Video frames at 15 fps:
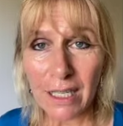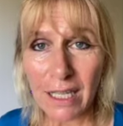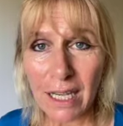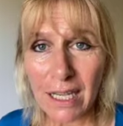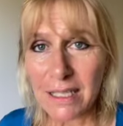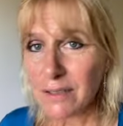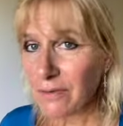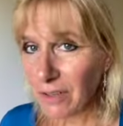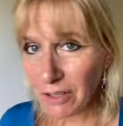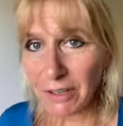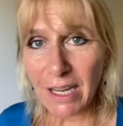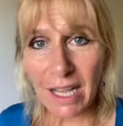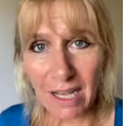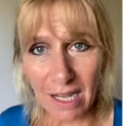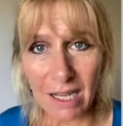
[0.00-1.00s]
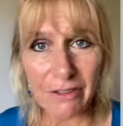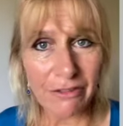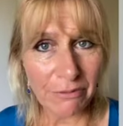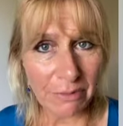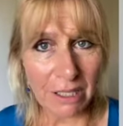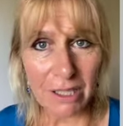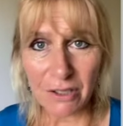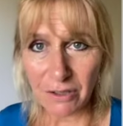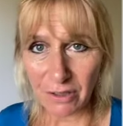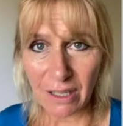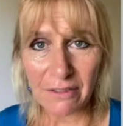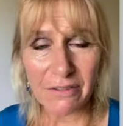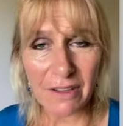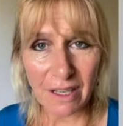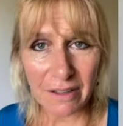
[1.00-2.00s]
it's very hard for me to do
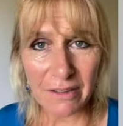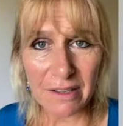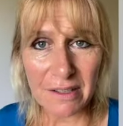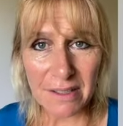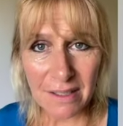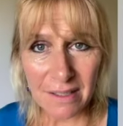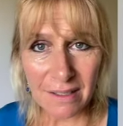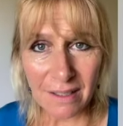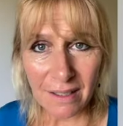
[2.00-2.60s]
that for others.